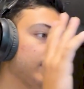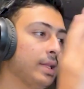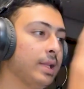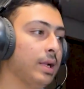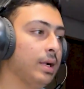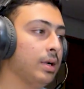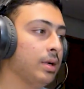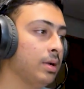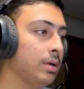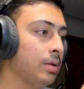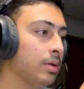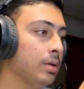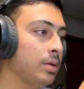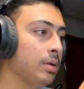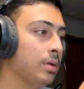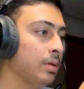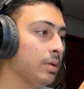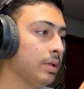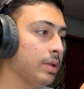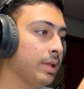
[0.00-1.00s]
send
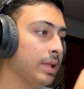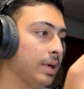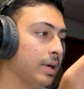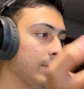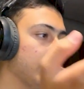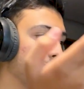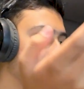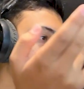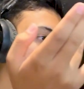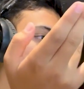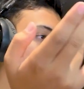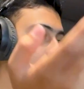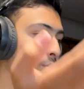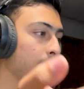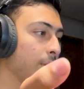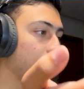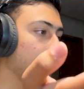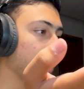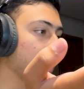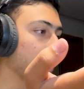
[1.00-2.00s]
sends two
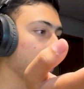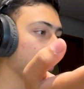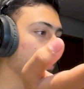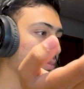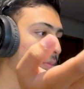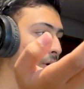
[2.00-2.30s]
money.